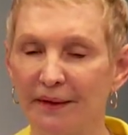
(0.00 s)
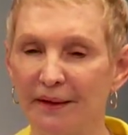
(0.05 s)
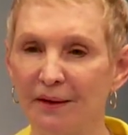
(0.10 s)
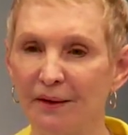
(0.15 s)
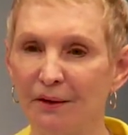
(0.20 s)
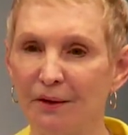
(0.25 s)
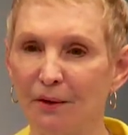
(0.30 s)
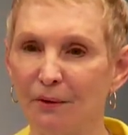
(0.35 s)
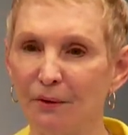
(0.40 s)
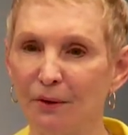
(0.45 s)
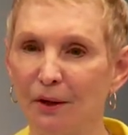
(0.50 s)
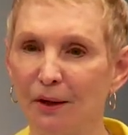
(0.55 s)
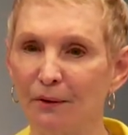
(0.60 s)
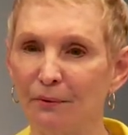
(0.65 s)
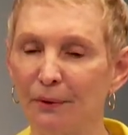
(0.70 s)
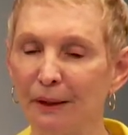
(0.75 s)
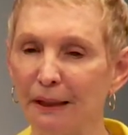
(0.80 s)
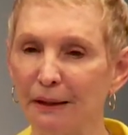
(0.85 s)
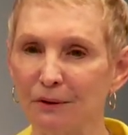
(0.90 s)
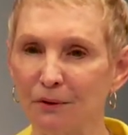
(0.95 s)
You know, not
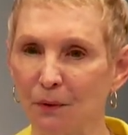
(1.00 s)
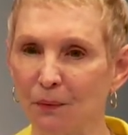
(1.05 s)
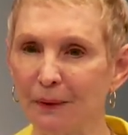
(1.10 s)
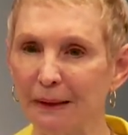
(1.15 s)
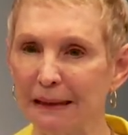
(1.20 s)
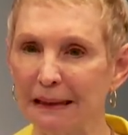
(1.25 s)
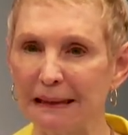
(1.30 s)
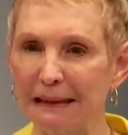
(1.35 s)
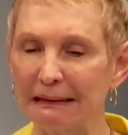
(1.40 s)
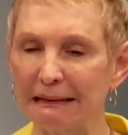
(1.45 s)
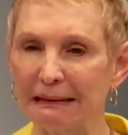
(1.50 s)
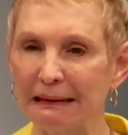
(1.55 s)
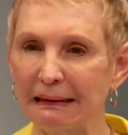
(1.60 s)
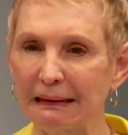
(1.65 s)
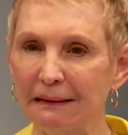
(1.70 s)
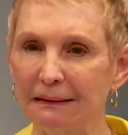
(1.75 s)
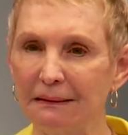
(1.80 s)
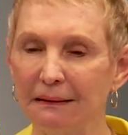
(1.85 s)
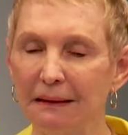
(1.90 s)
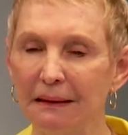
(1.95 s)
really doing
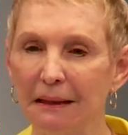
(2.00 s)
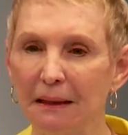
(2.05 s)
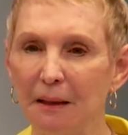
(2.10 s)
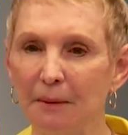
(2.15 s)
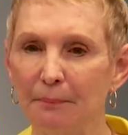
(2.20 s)
anything,